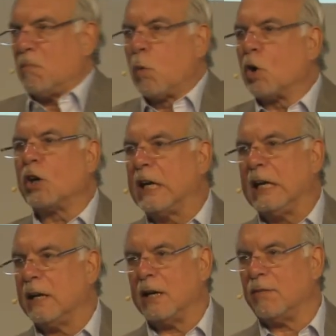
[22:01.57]

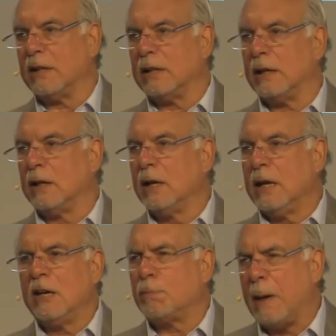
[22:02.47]
working and everything,
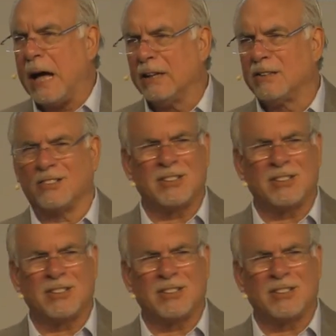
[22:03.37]
in his politics,